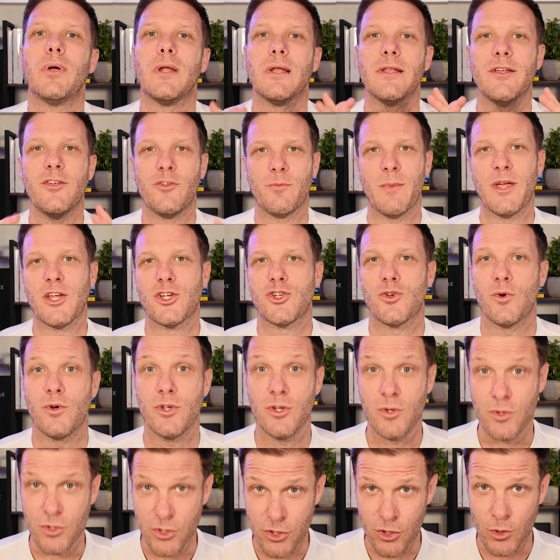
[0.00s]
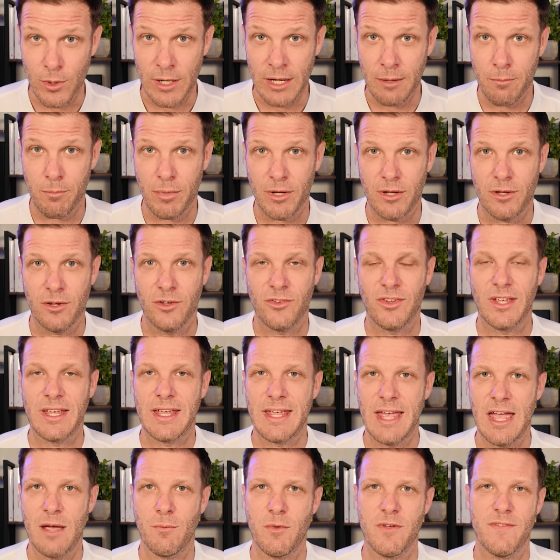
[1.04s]
please make sure you do it, because
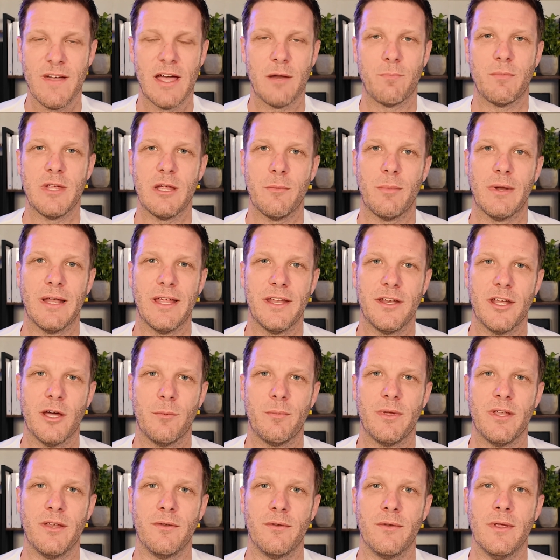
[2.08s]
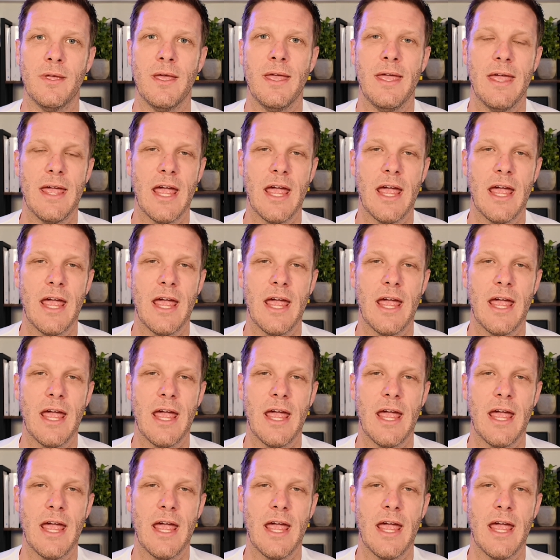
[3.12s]
again, we've had people end up in